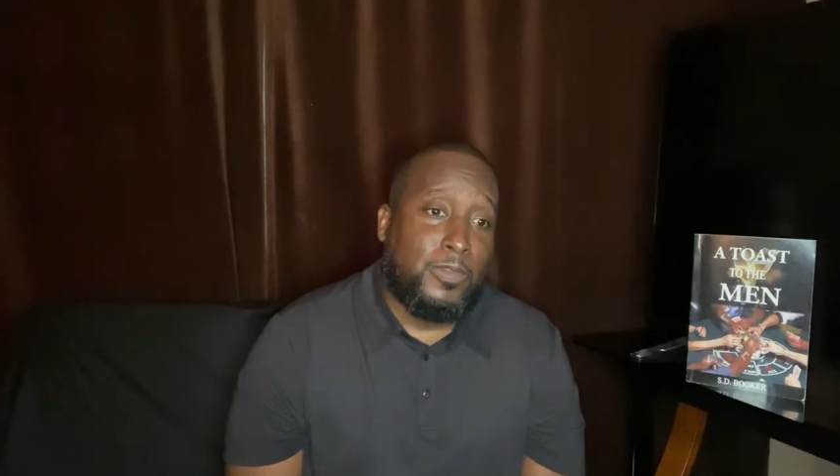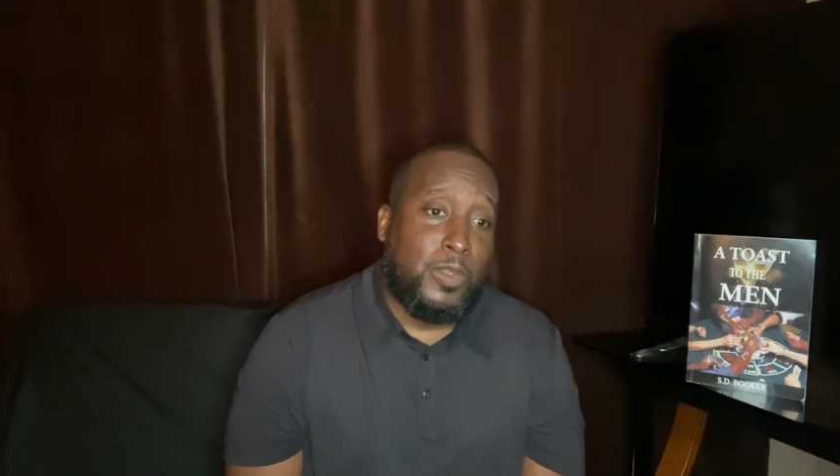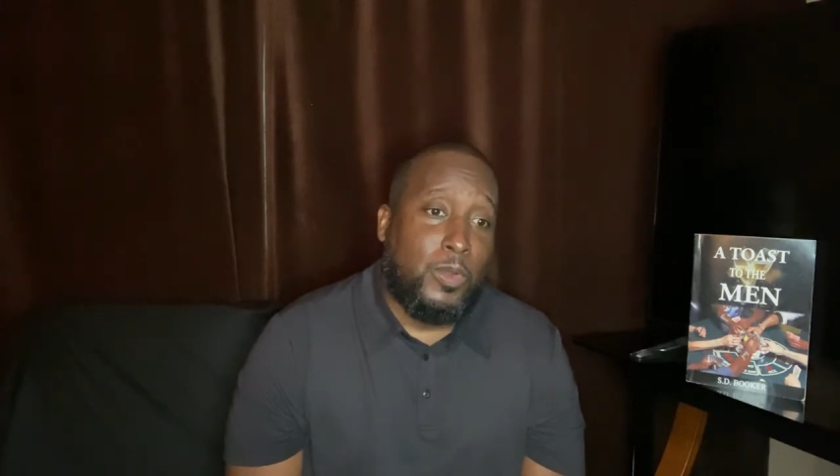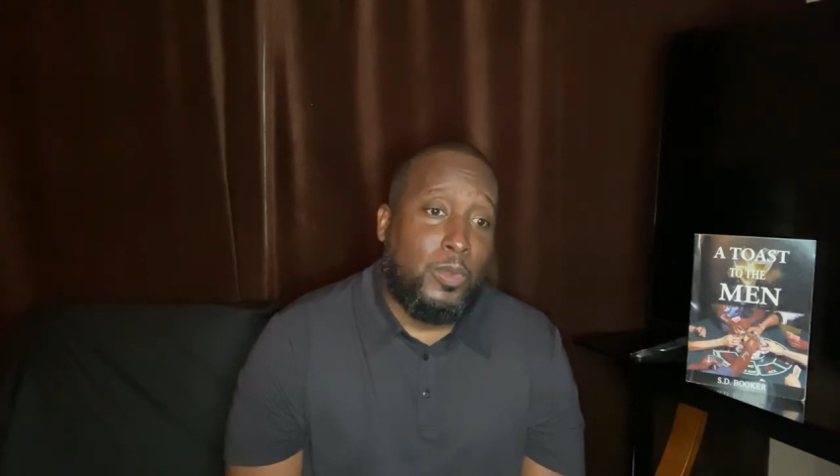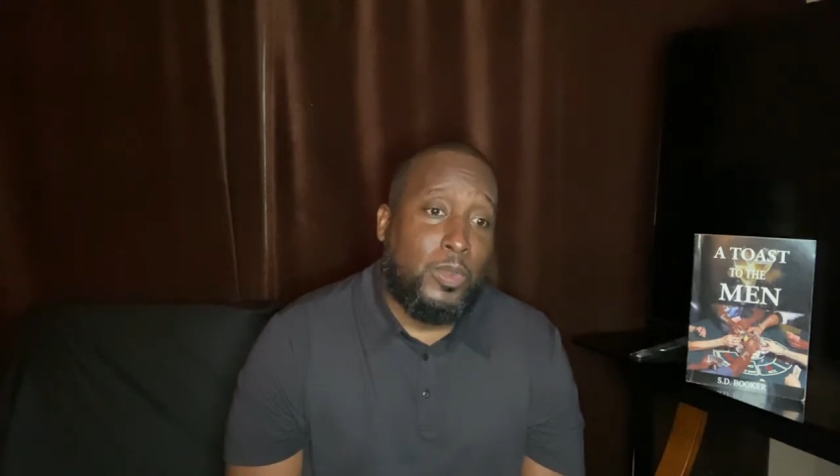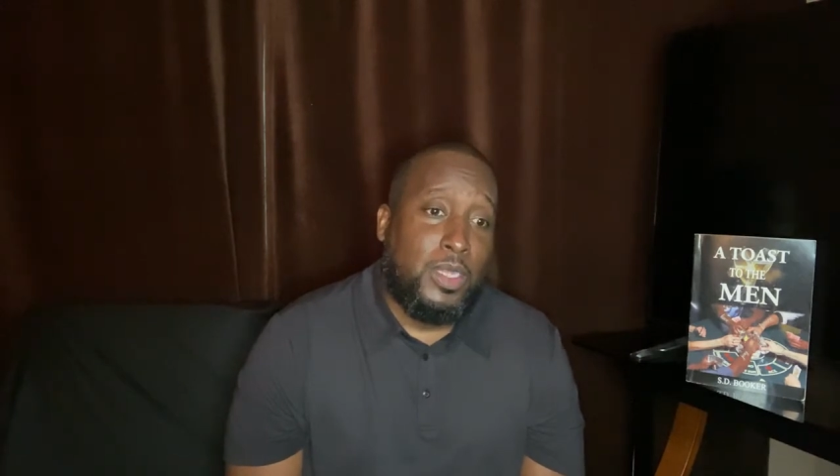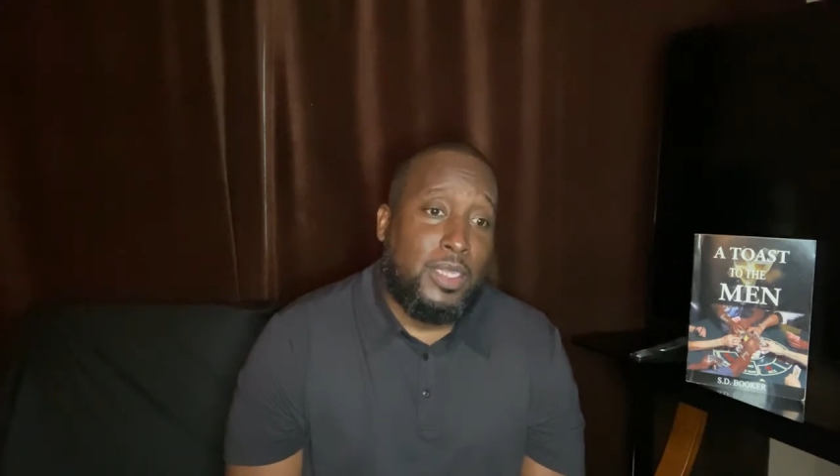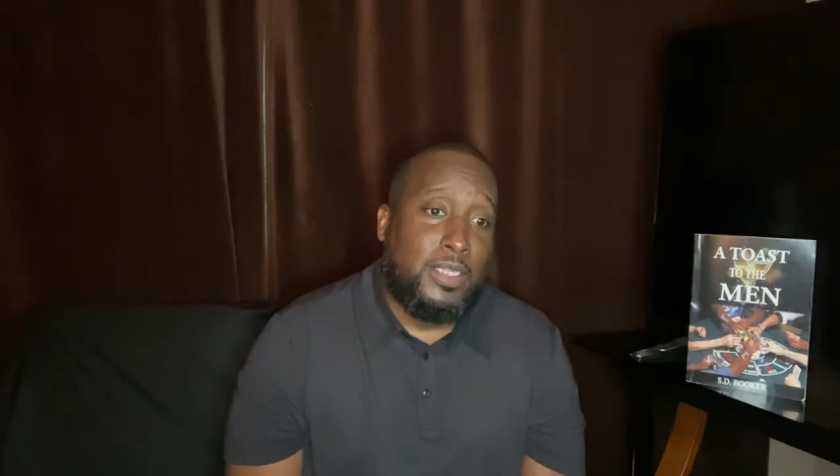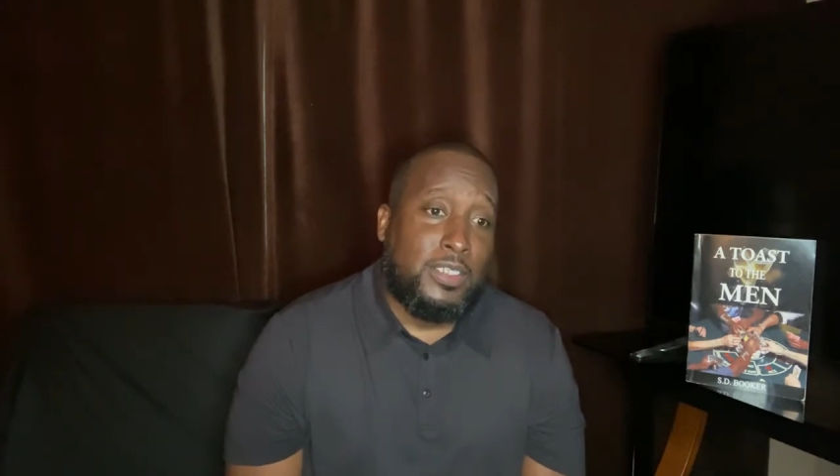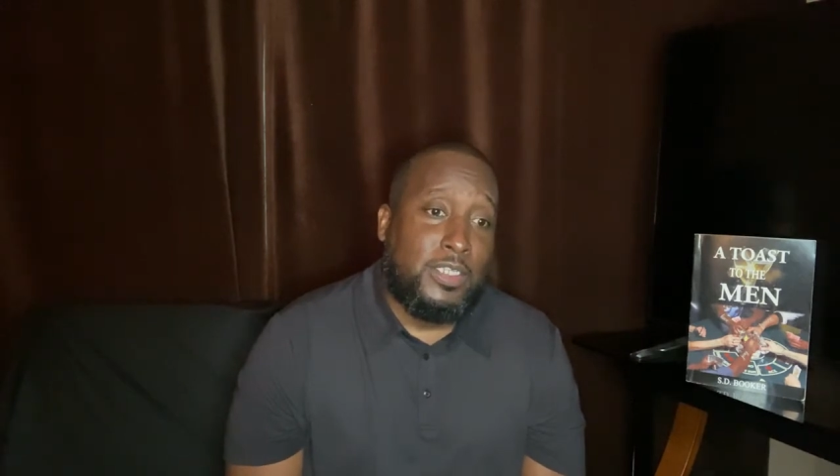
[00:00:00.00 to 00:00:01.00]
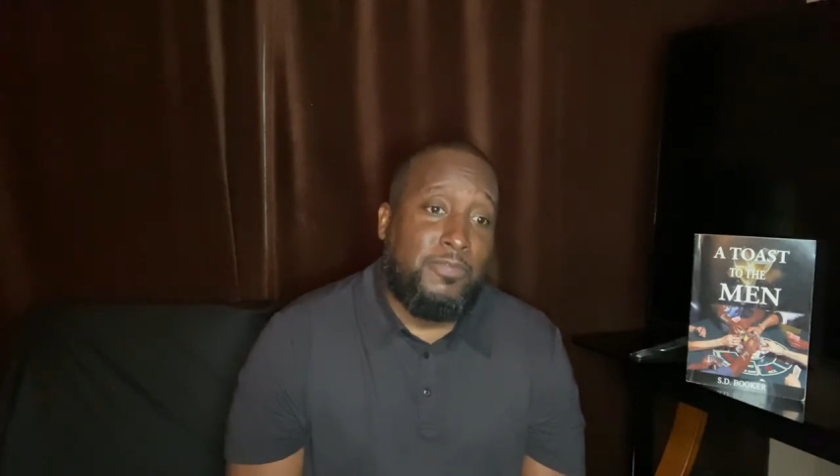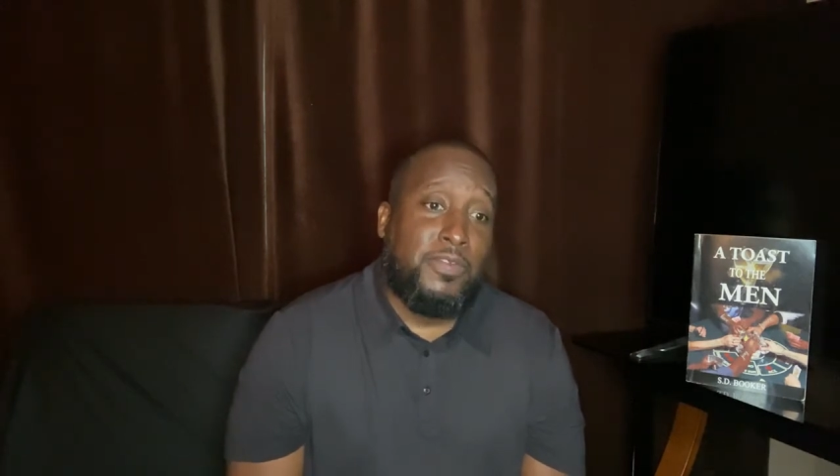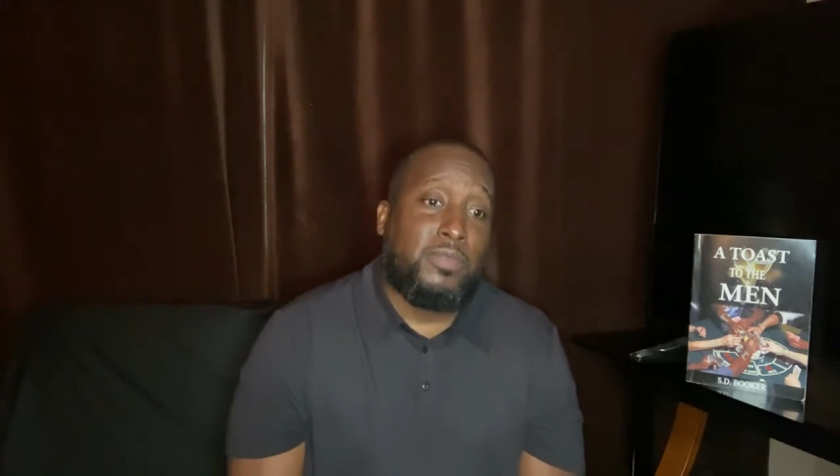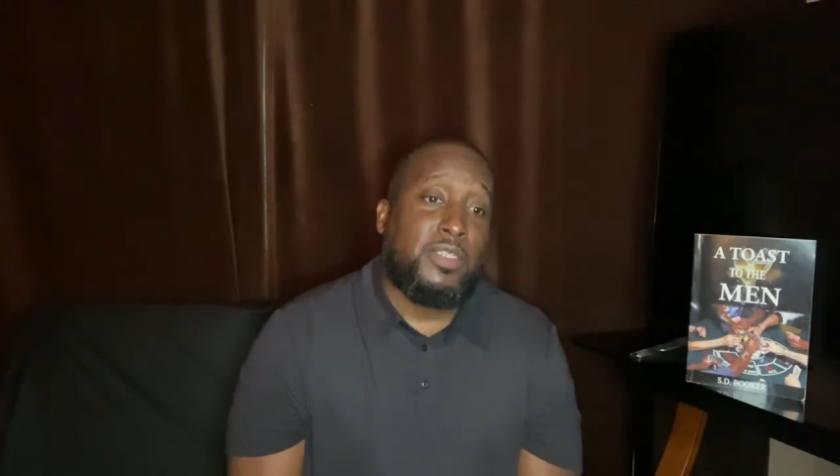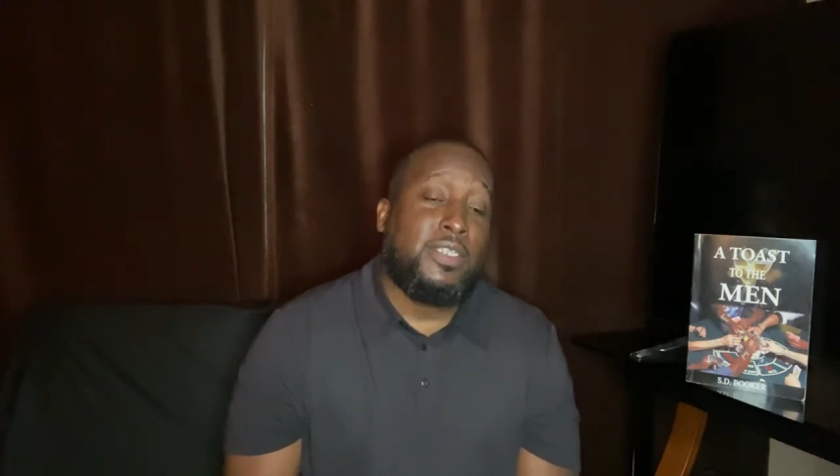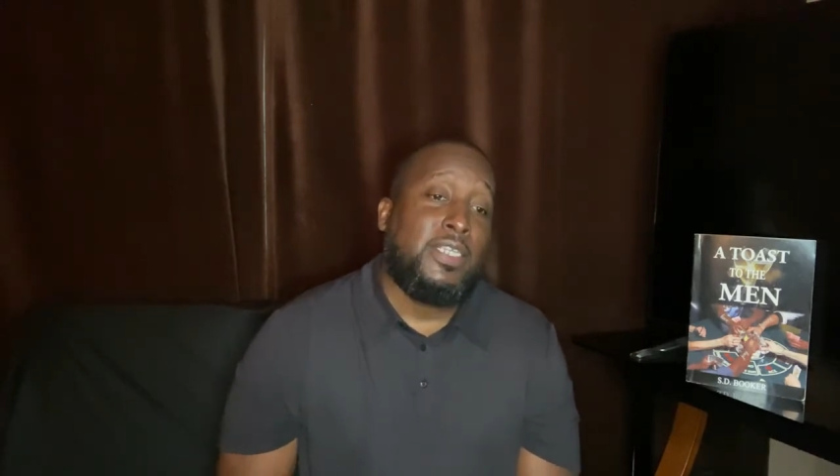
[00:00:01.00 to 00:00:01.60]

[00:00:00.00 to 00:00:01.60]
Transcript: so she felt the